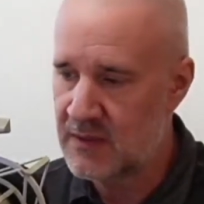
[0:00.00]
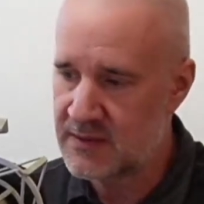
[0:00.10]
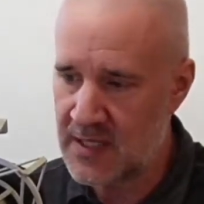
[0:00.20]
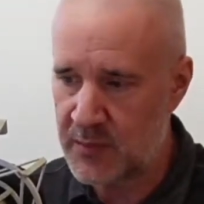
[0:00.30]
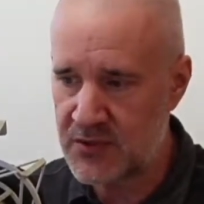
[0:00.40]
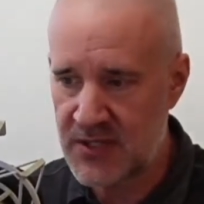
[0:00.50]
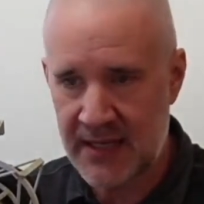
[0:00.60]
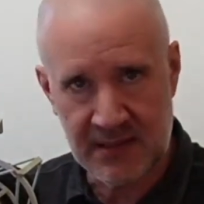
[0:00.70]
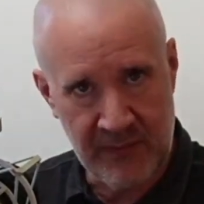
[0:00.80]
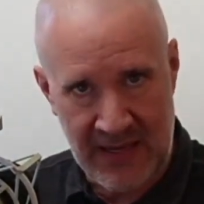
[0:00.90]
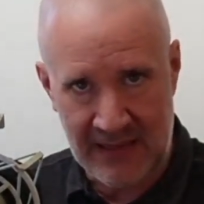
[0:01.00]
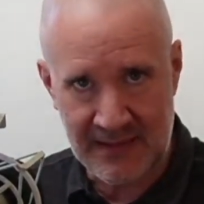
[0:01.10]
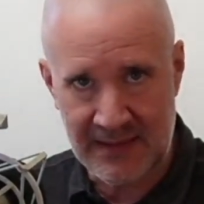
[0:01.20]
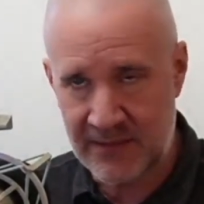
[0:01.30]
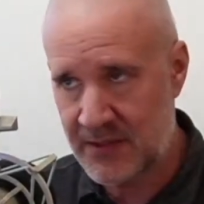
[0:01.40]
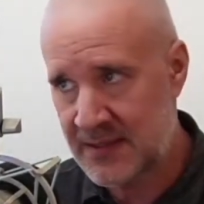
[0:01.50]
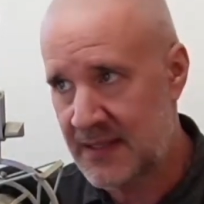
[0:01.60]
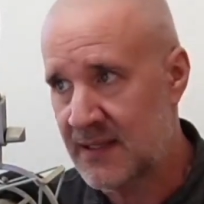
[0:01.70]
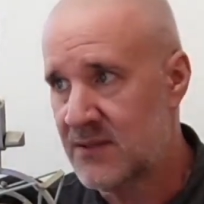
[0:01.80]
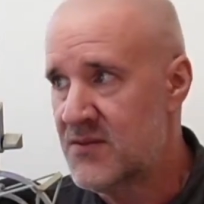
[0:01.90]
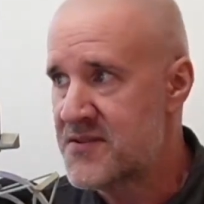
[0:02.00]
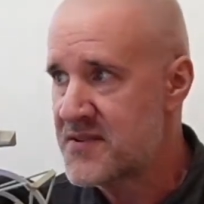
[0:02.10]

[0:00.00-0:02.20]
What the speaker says: double check the math on everything.